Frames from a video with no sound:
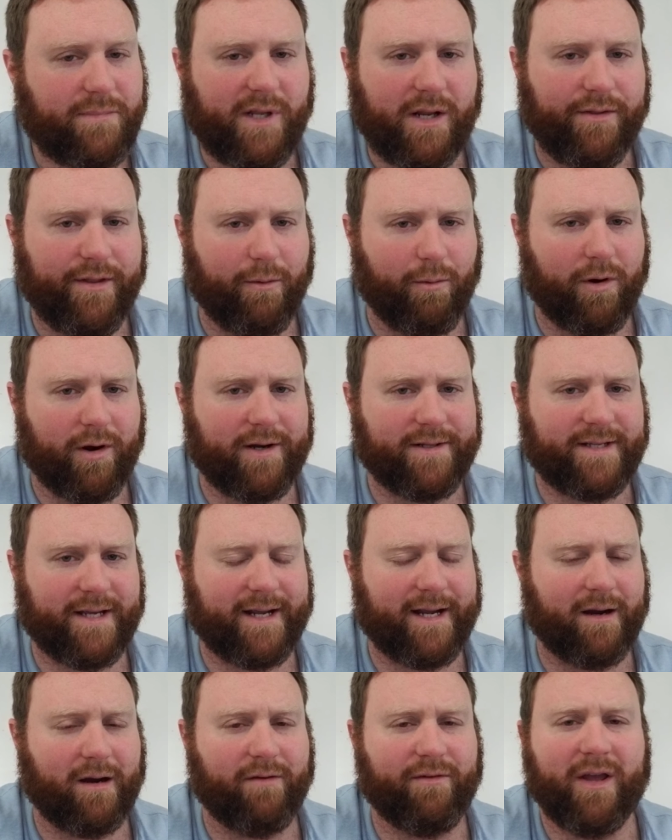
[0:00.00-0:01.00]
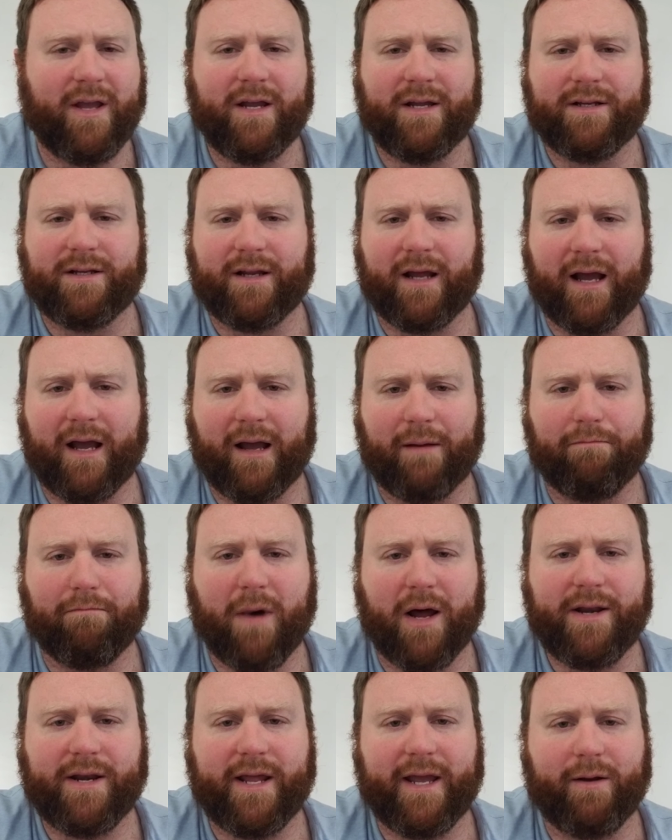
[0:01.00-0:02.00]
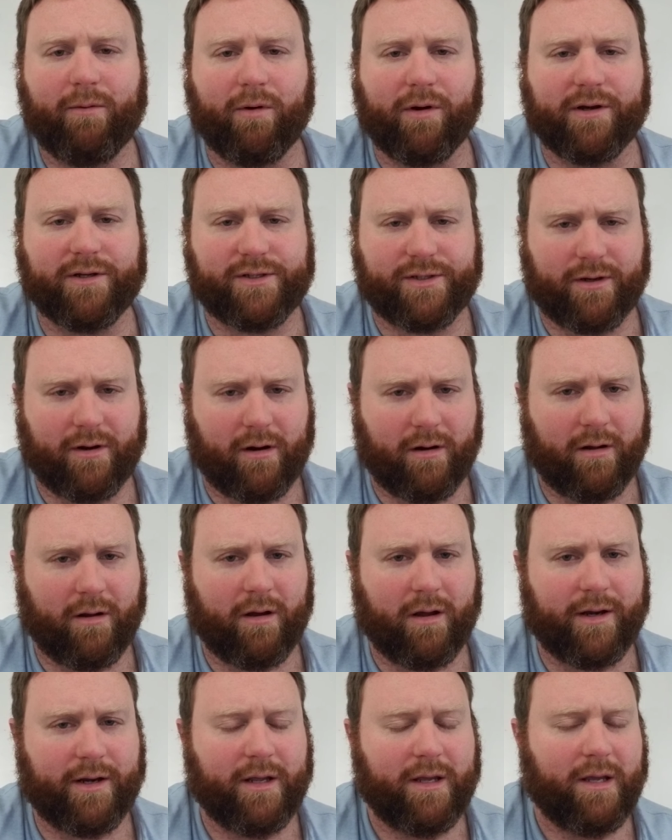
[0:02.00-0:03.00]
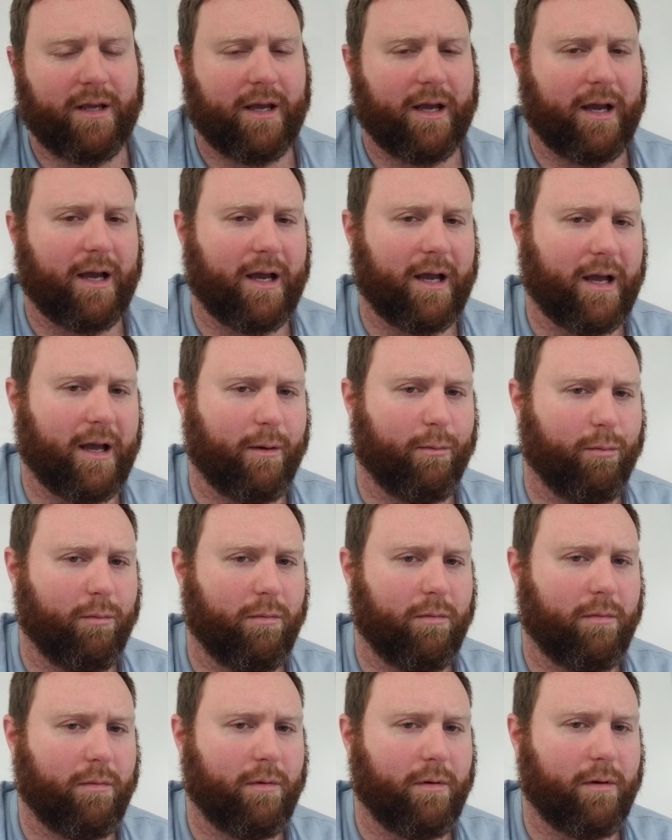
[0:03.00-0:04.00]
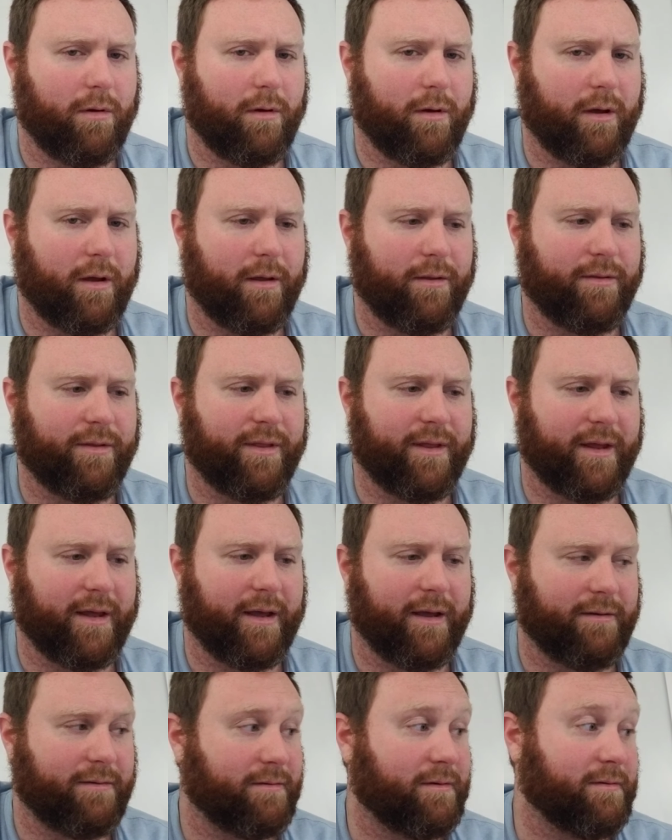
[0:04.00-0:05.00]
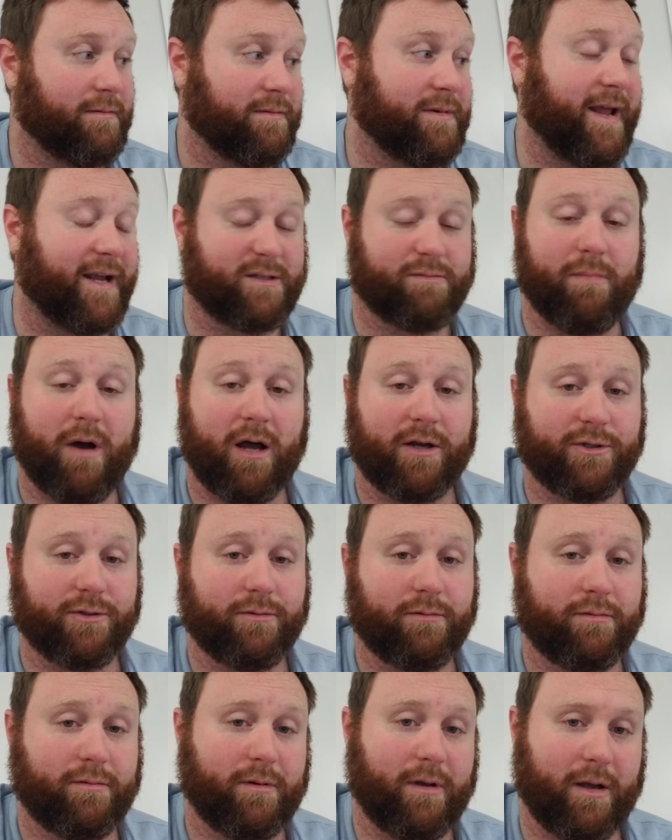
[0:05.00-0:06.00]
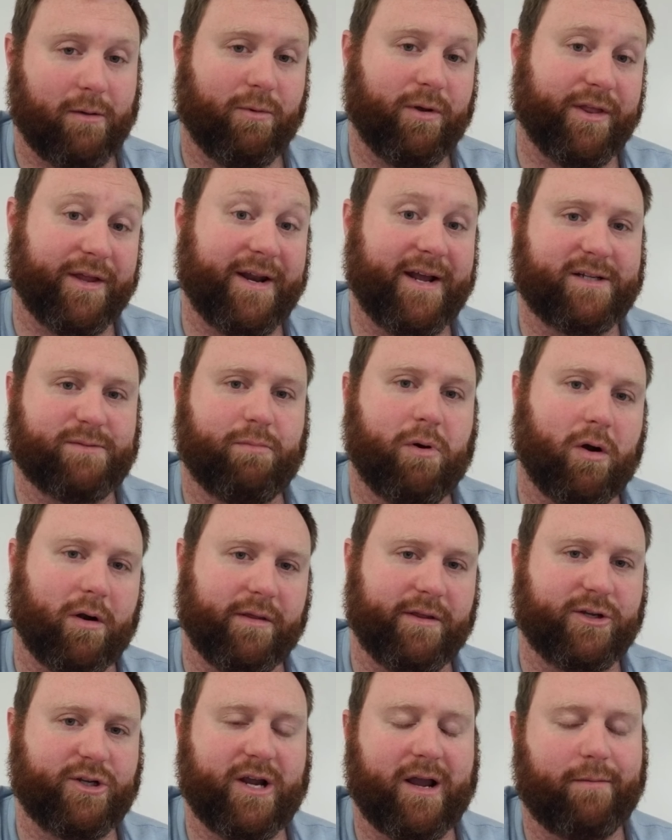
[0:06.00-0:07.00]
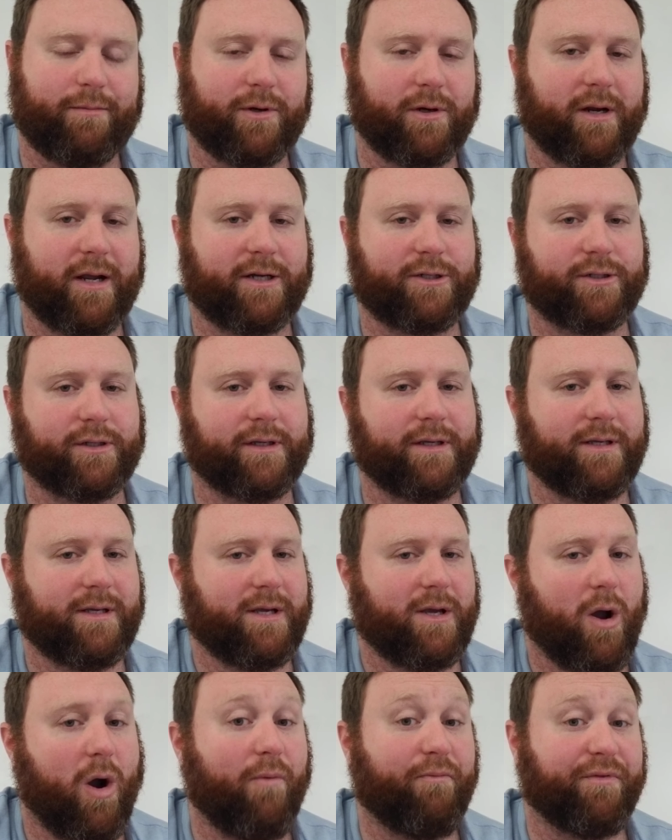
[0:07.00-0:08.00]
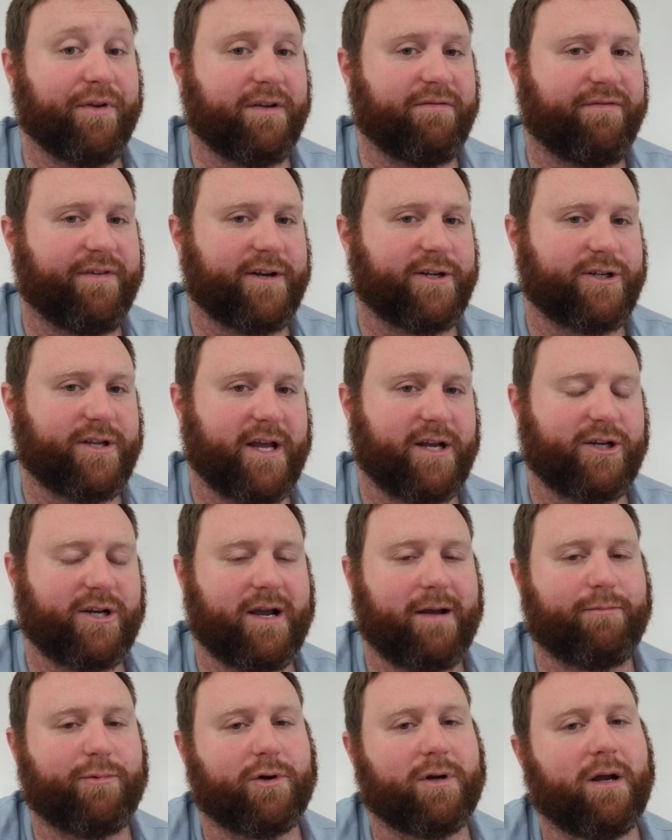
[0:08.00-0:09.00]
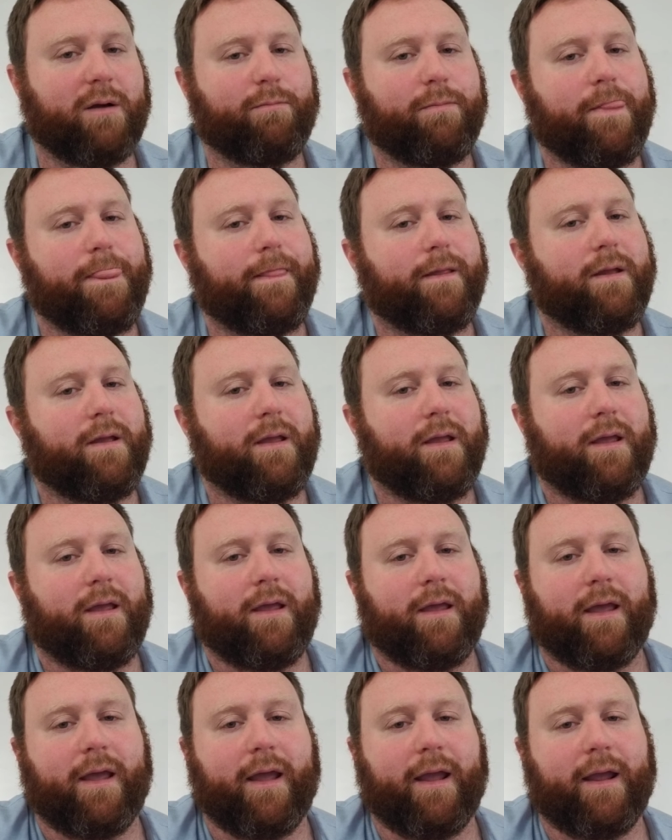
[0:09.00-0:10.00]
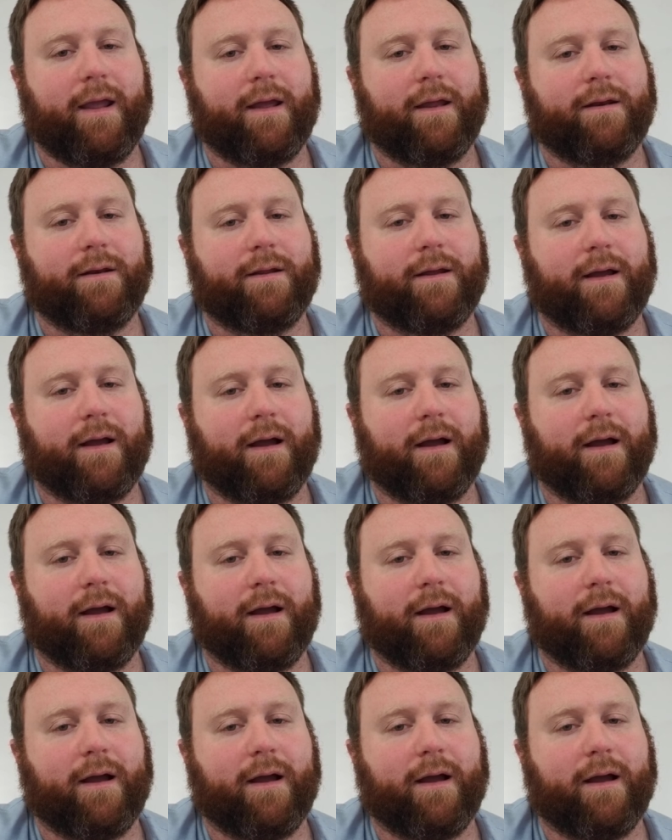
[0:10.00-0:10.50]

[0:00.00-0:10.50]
that we're going to take care of. Monday, we're going to start on the next module, the next part of the chapter, actually. Hopefully finish that chapter up. And